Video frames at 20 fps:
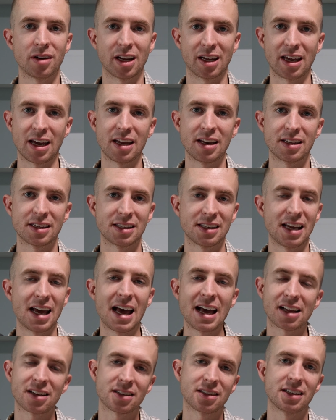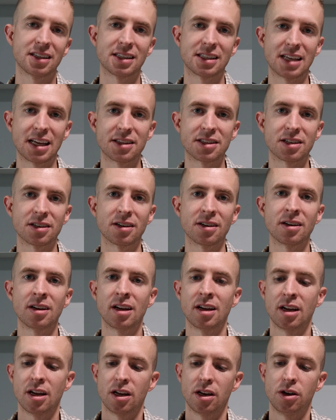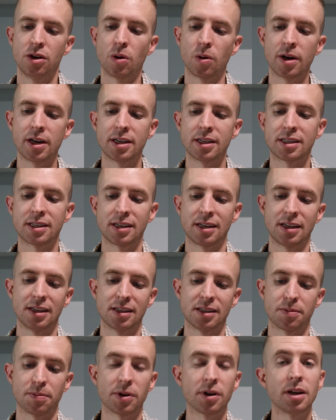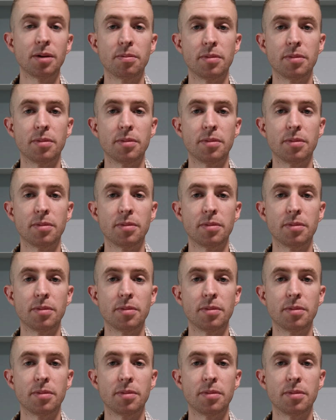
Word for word: again, it's an excellent sensor. Noise is pretty